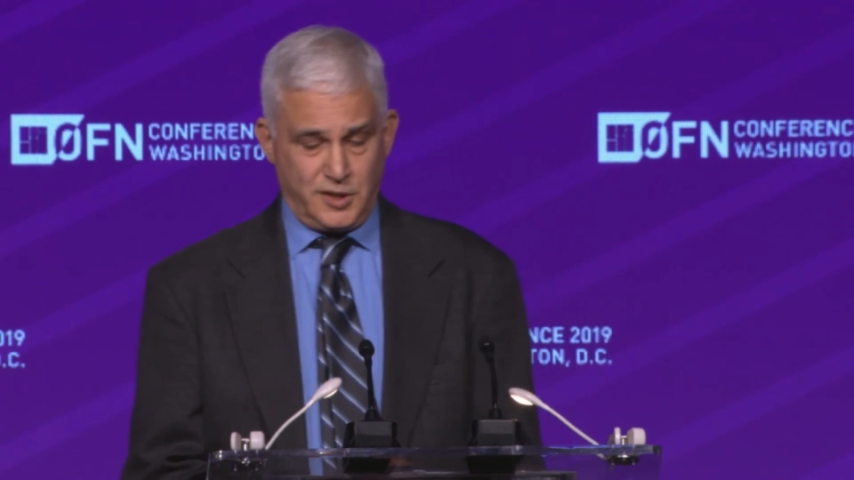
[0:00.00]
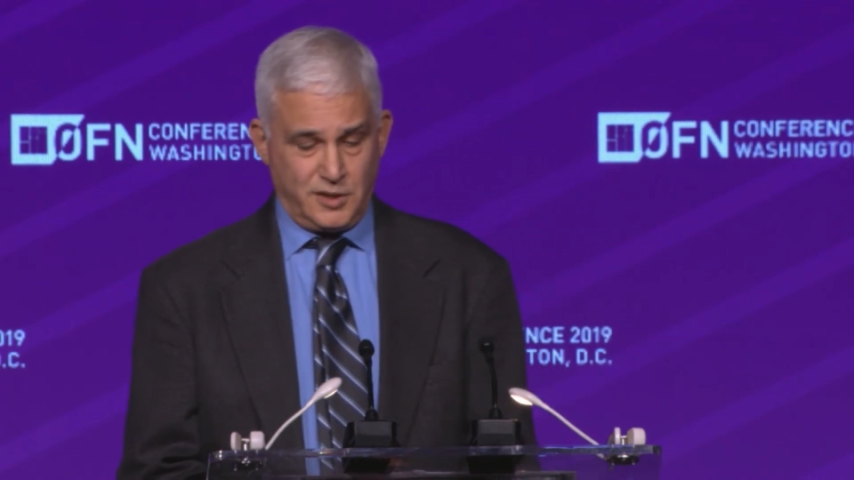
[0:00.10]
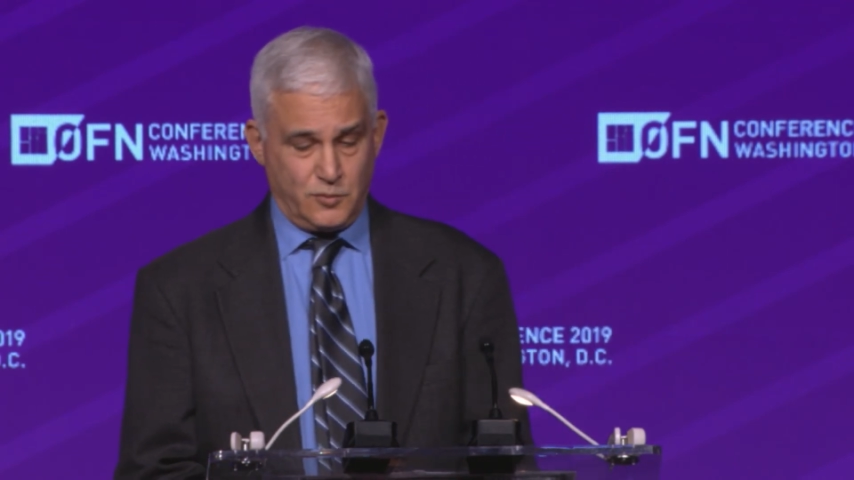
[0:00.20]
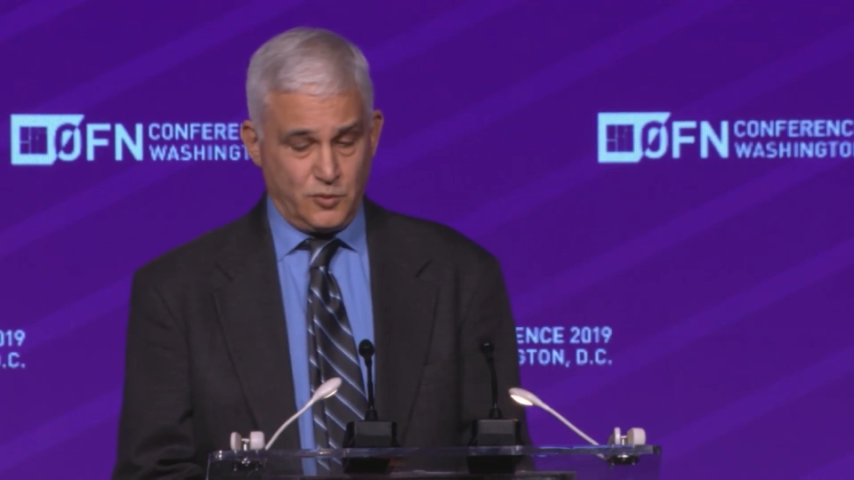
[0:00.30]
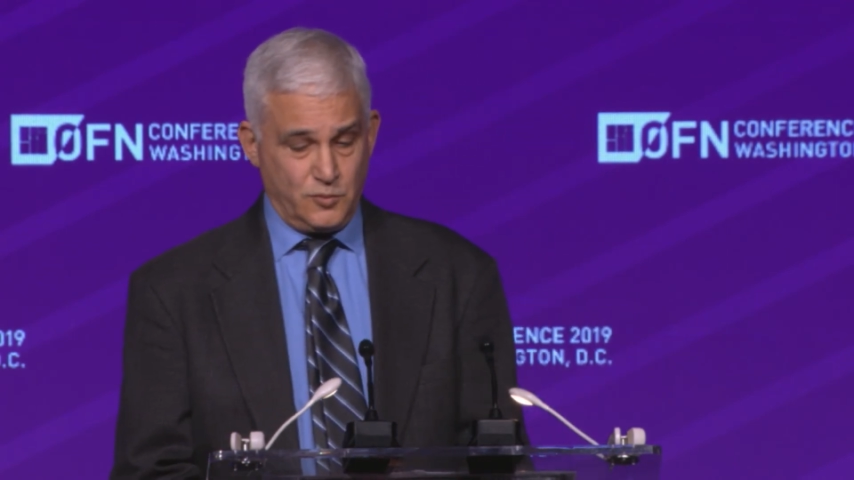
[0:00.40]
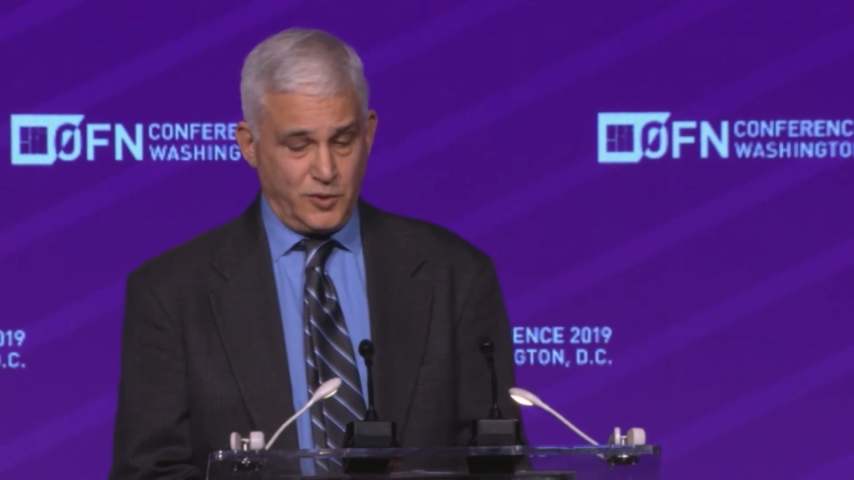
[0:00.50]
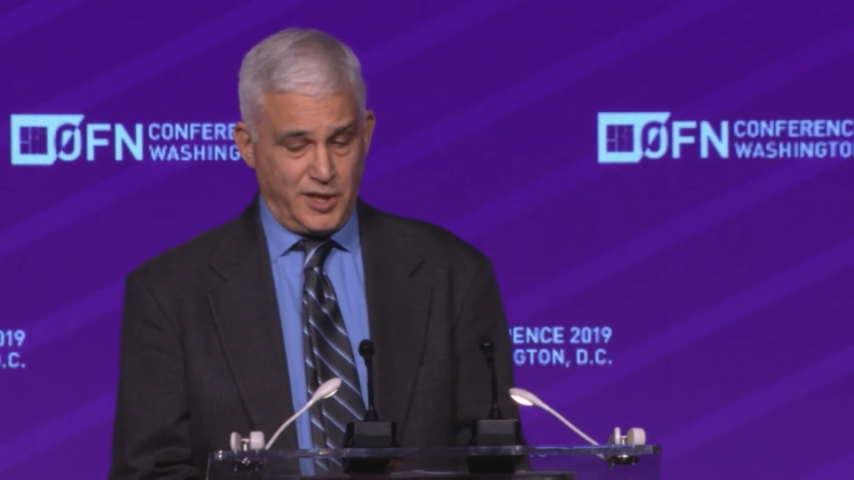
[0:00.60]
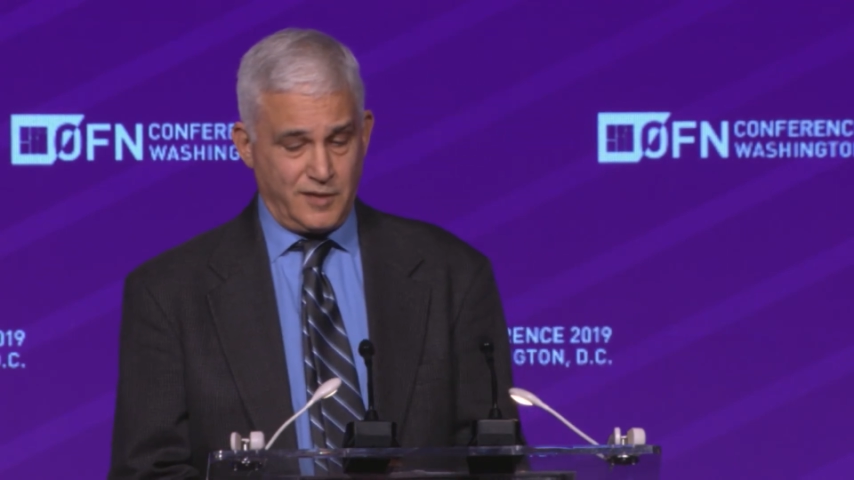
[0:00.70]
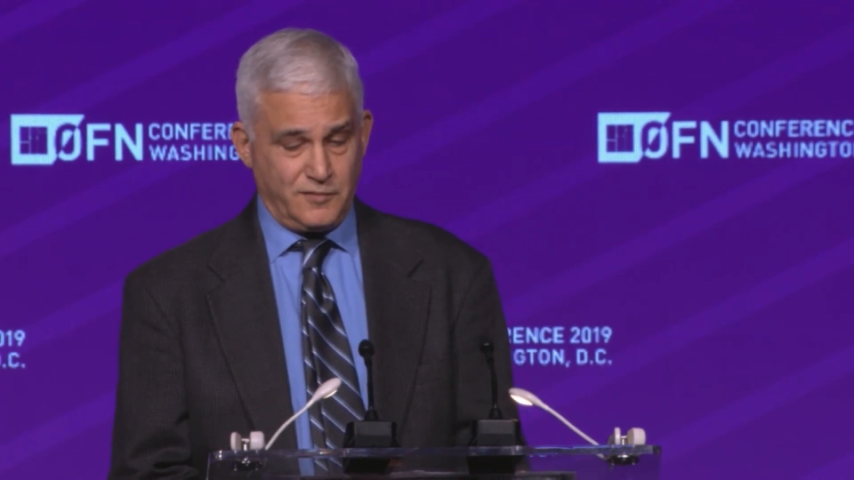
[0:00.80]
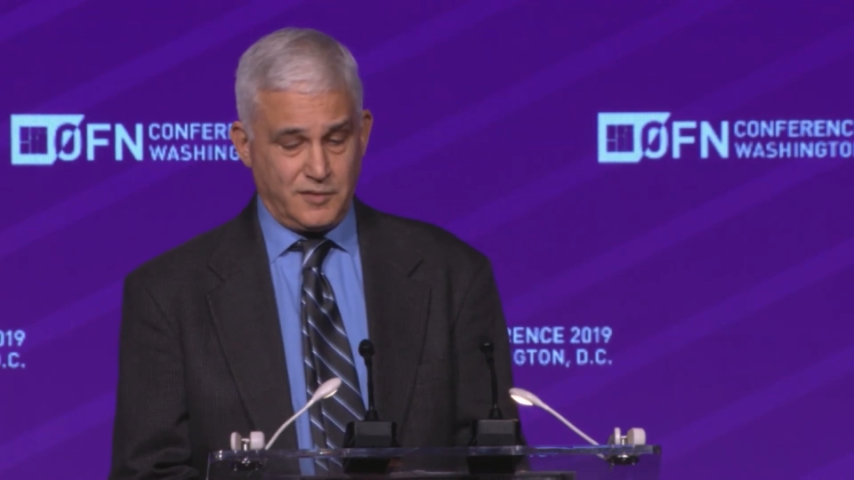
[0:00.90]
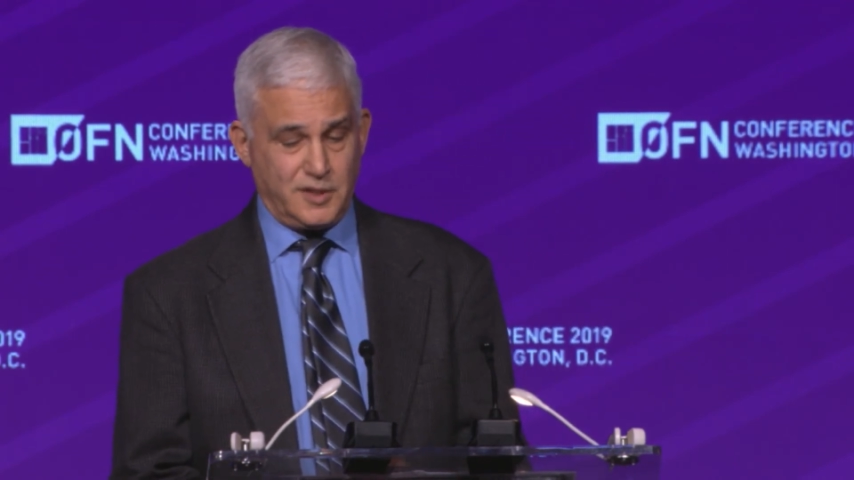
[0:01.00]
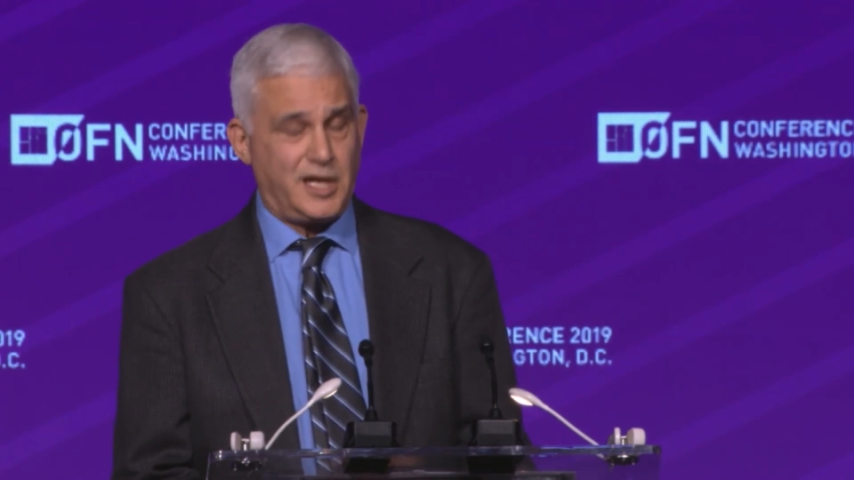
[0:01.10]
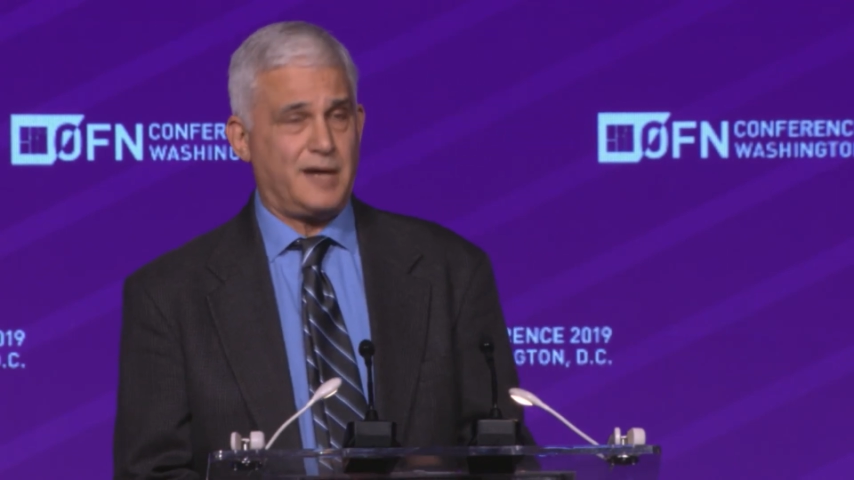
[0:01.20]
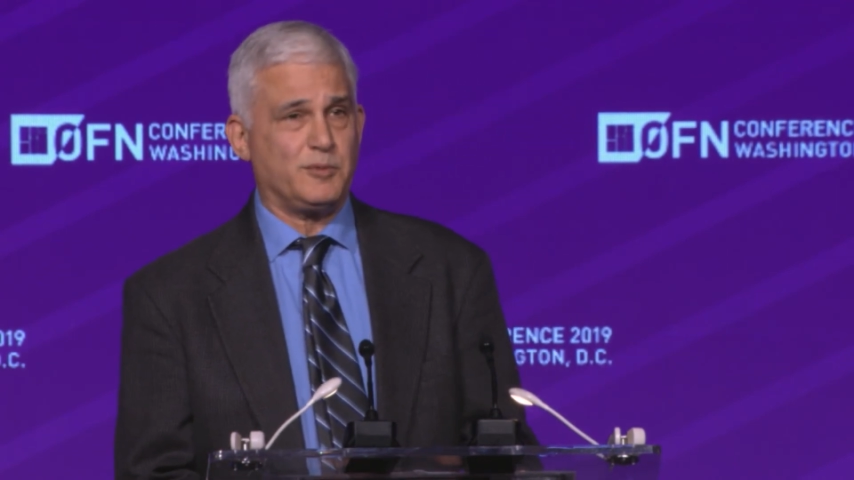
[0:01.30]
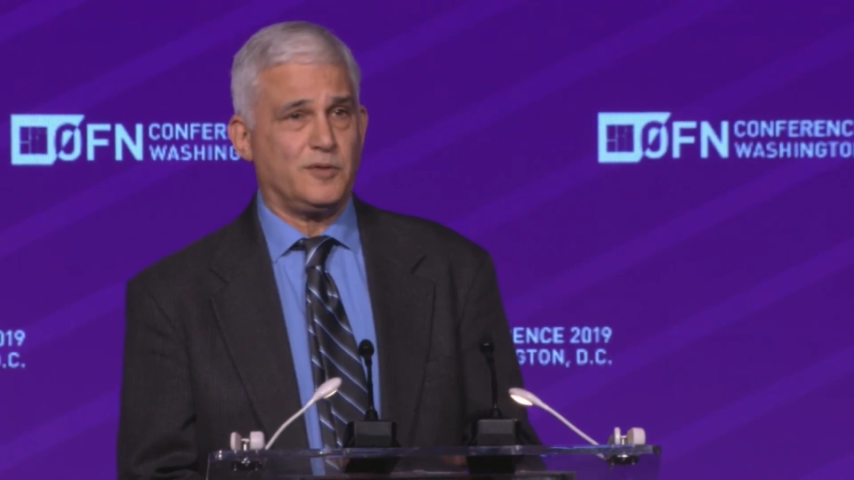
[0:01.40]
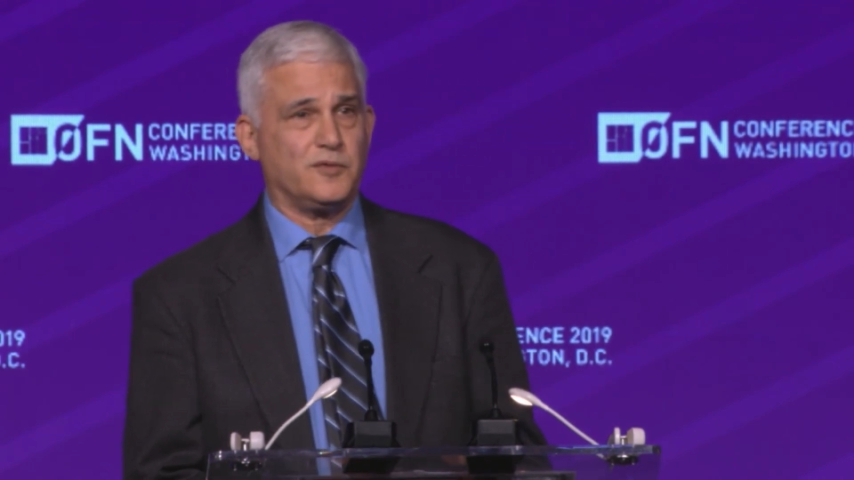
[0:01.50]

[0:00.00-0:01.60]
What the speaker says: In the room, we have Capital